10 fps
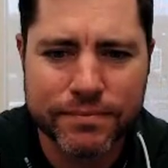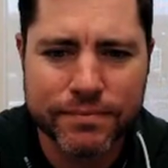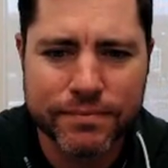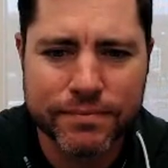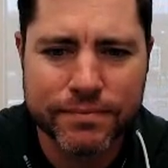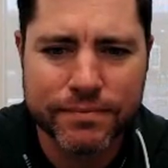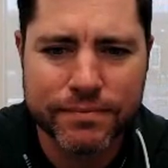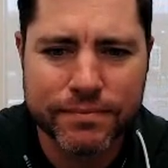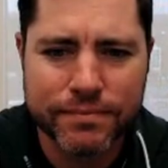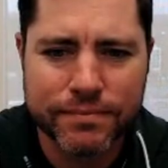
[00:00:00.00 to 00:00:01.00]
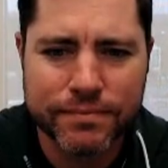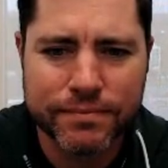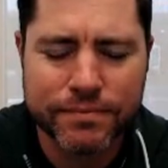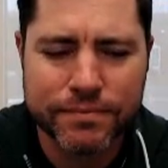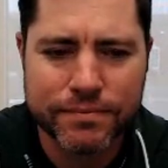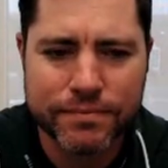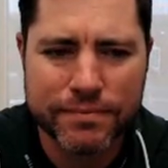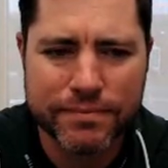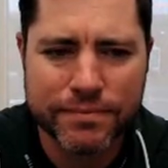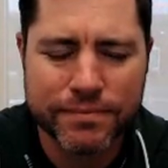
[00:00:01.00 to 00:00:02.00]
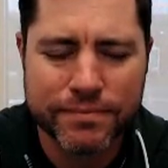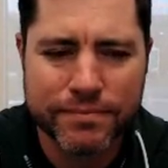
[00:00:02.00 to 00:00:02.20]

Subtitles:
The person shown says nothing.